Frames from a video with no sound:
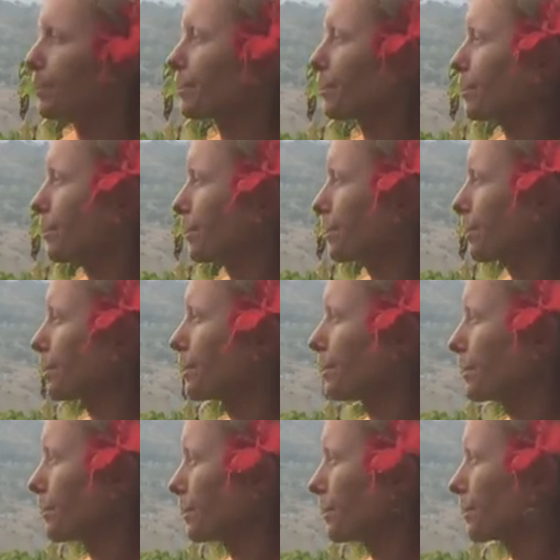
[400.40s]

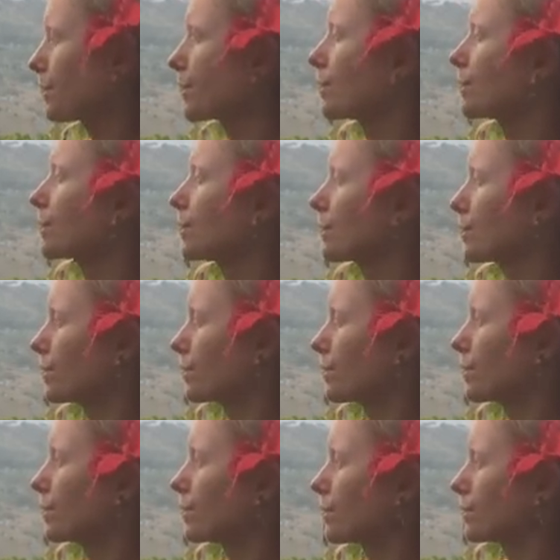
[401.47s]

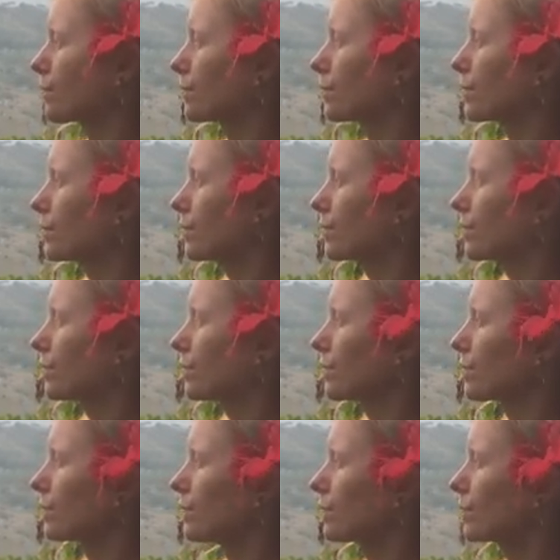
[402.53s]

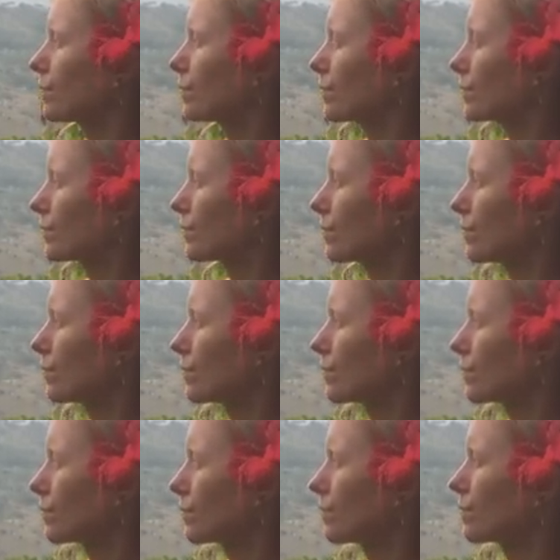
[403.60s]

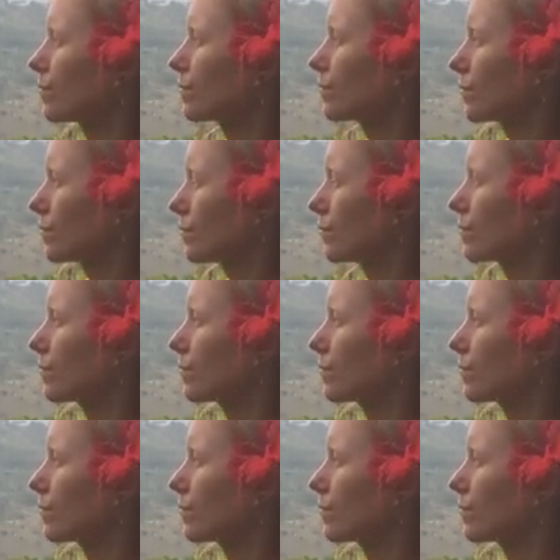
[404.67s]
(not speaking)